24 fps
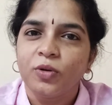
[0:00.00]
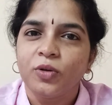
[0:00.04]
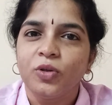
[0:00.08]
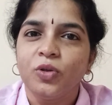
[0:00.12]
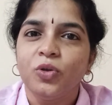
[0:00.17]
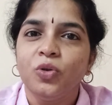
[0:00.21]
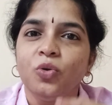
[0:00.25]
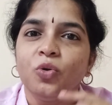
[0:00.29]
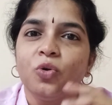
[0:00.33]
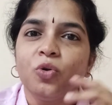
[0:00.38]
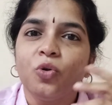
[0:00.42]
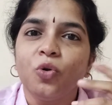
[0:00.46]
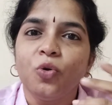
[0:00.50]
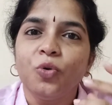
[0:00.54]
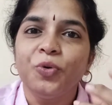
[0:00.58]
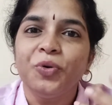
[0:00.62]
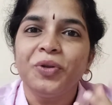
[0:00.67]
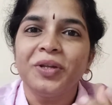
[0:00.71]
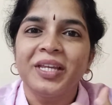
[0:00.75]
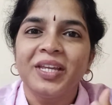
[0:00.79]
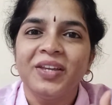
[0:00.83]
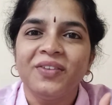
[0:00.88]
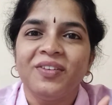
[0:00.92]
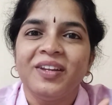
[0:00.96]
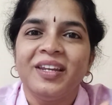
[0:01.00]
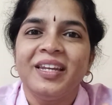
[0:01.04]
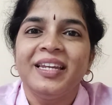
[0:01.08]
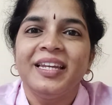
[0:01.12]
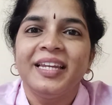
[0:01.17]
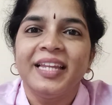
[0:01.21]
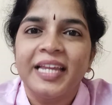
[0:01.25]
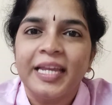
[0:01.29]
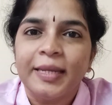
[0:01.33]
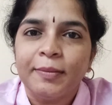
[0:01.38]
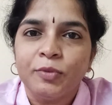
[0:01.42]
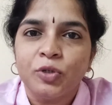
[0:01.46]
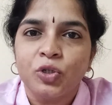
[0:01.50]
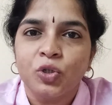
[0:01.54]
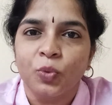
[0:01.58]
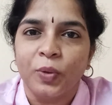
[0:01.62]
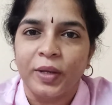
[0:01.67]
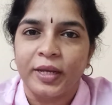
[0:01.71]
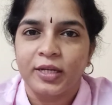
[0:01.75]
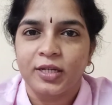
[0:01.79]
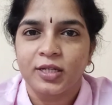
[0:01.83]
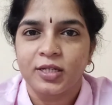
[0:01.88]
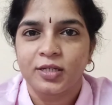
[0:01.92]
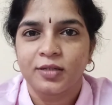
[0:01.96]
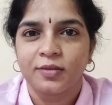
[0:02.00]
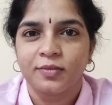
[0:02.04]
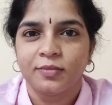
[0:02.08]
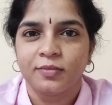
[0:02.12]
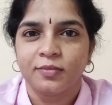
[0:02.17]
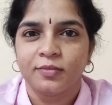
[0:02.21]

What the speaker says: You're going to give a name to it